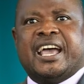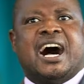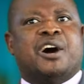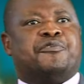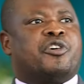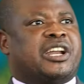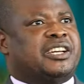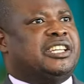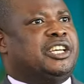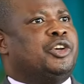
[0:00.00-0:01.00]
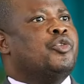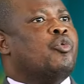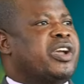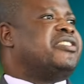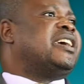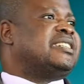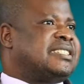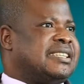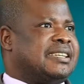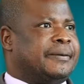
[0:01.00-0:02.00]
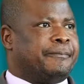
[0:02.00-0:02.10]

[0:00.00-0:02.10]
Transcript: they have already withered.